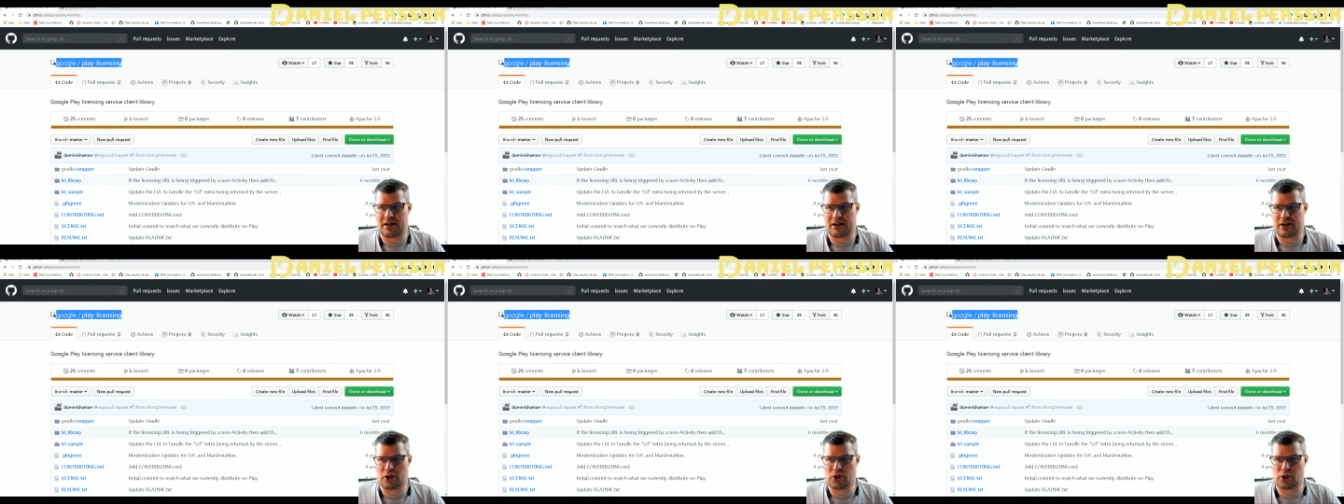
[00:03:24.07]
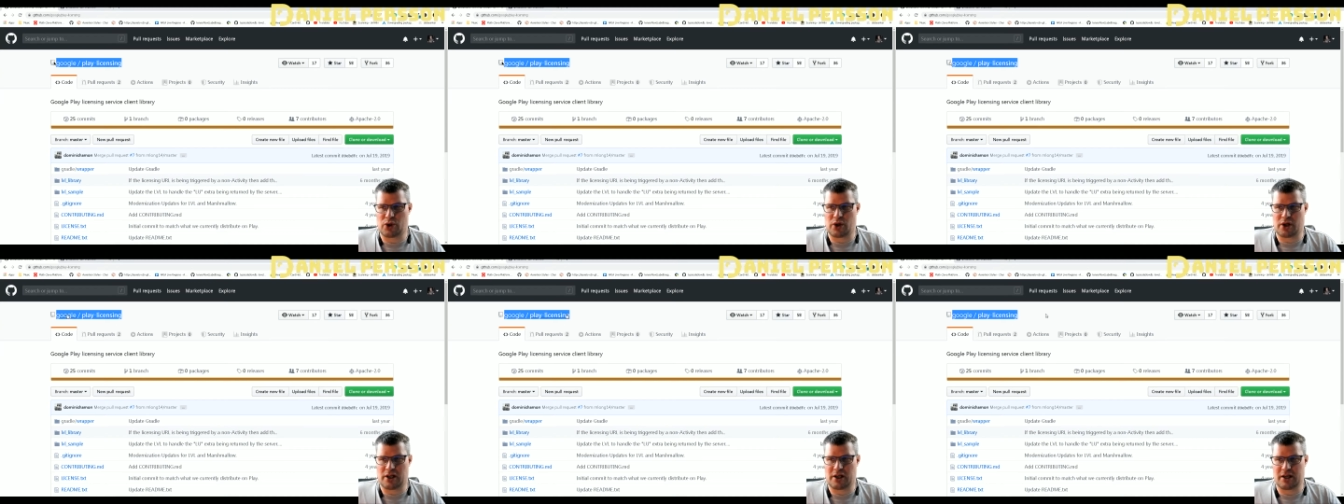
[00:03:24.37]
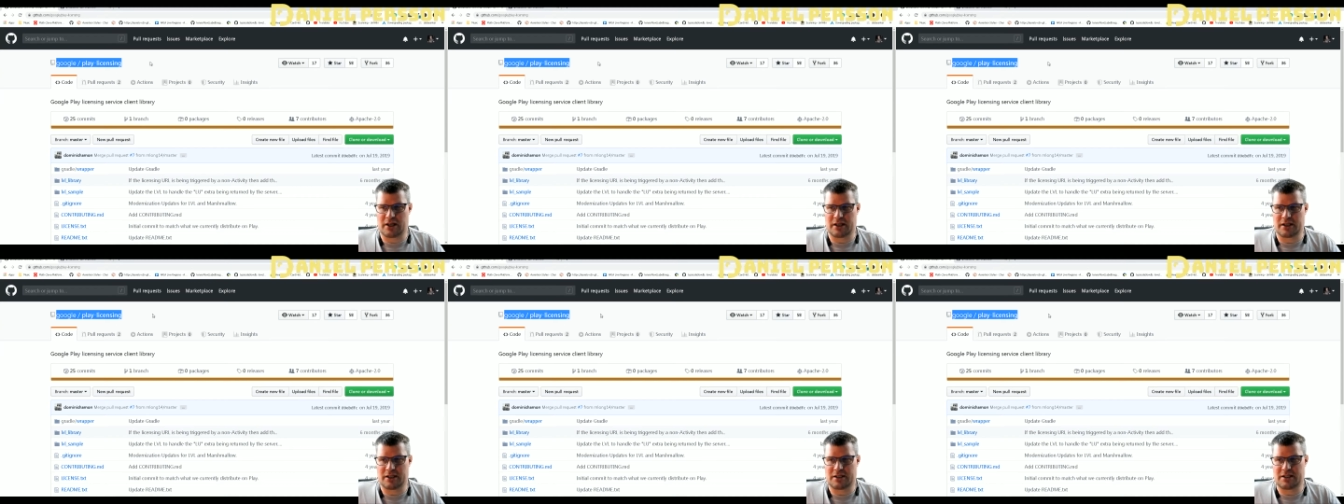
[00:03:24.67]

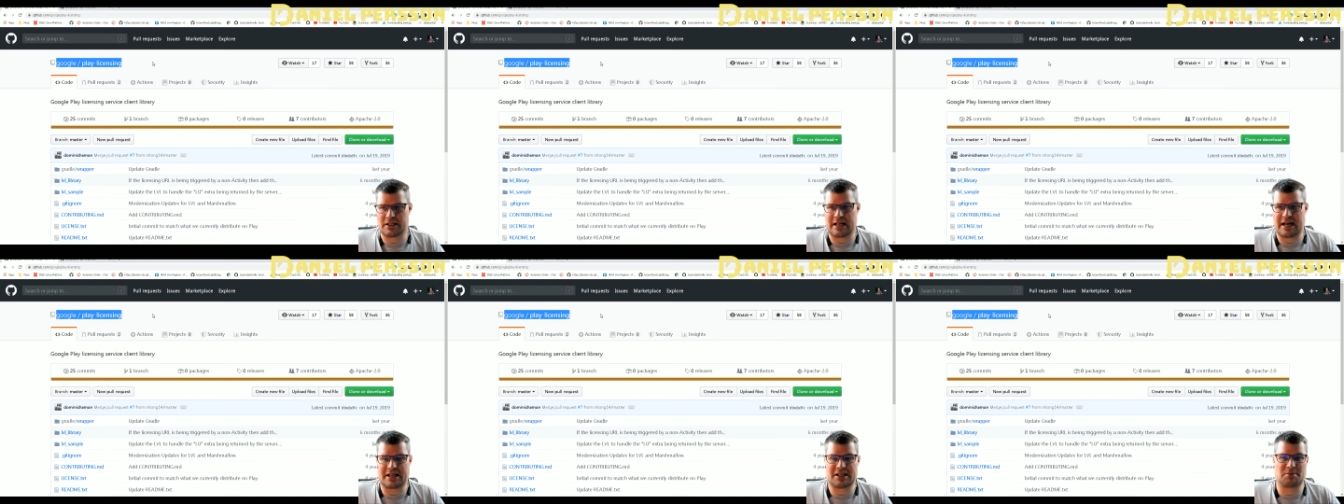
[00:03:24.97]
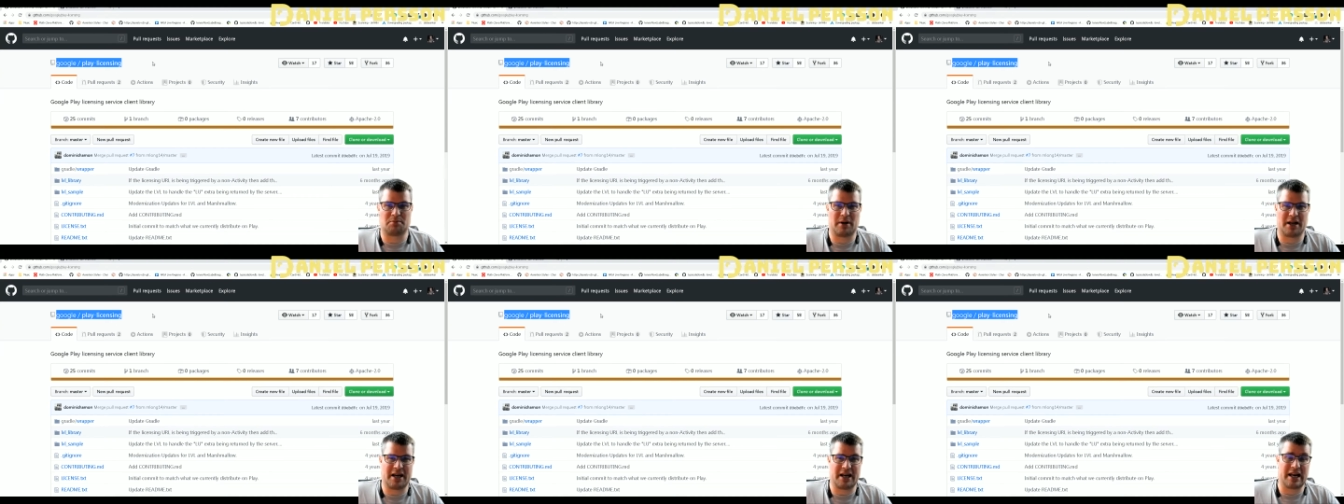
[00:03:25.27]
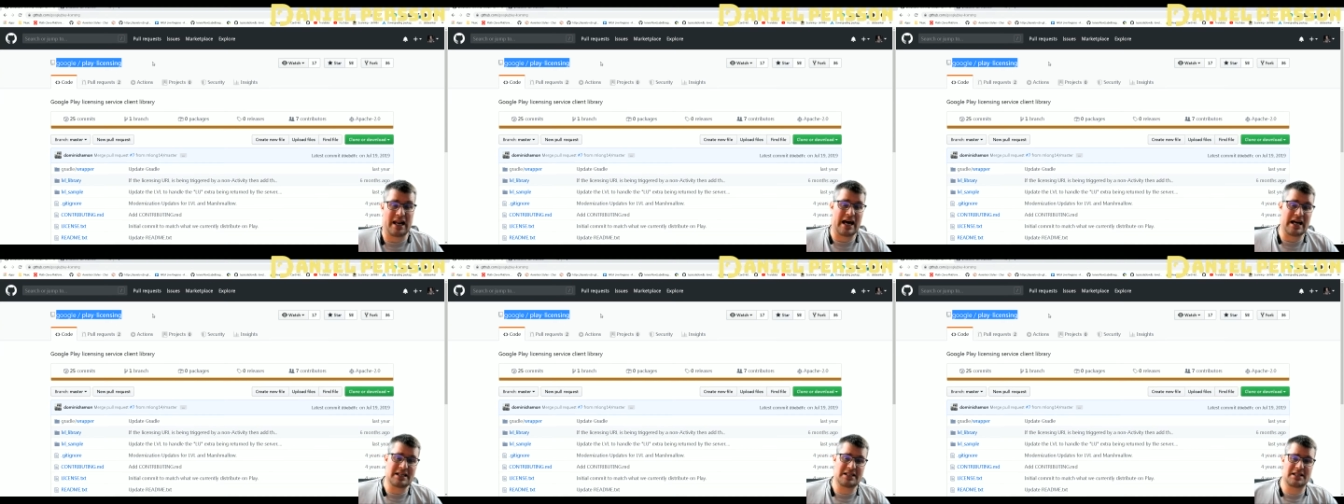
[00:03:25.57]
Google slash play
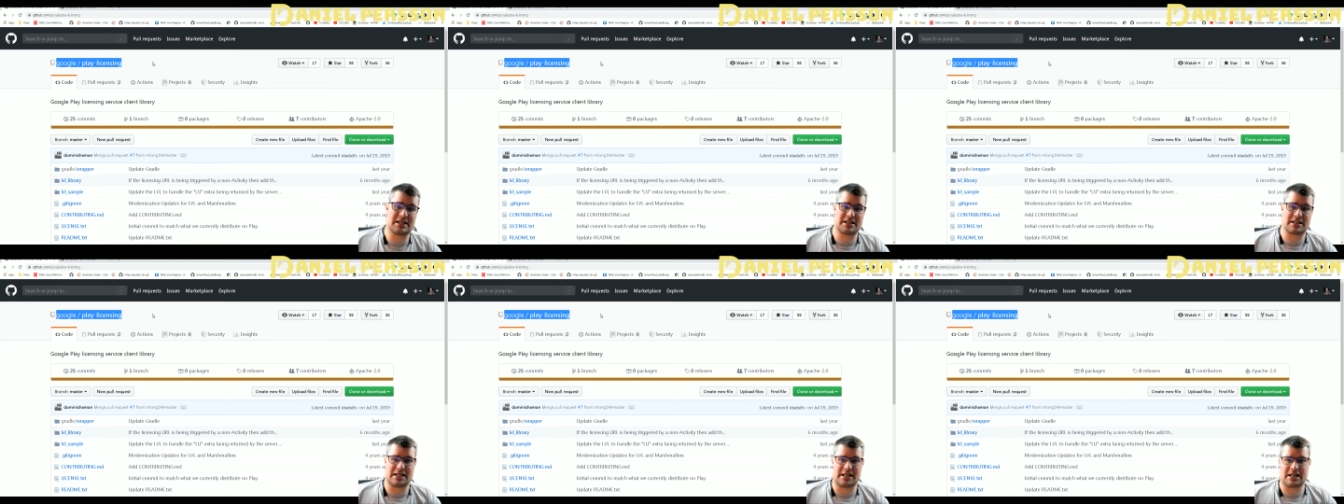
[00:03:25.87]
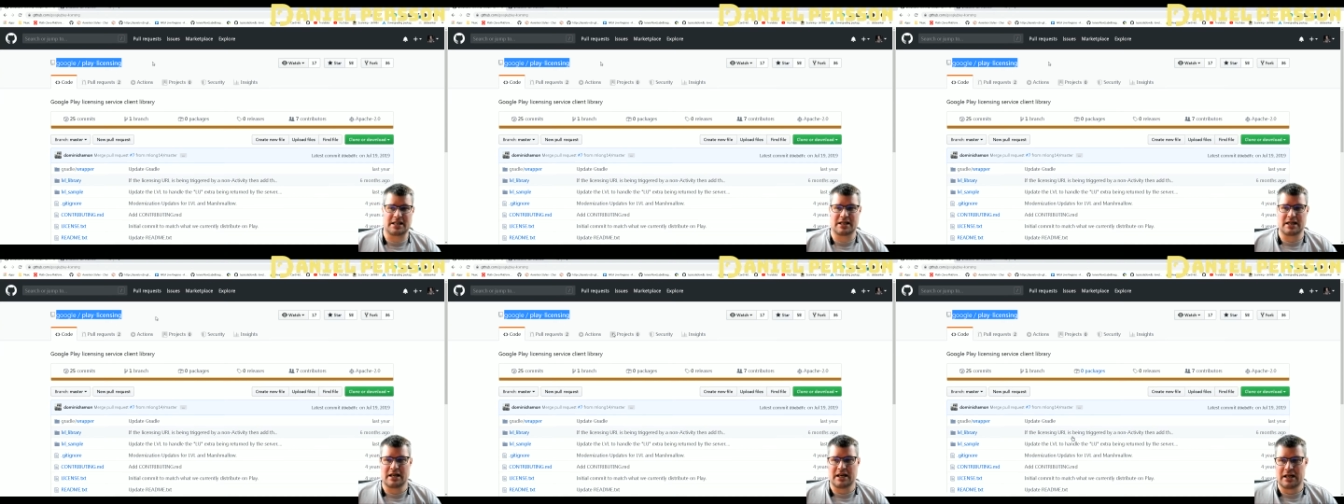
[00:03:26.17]
licensing.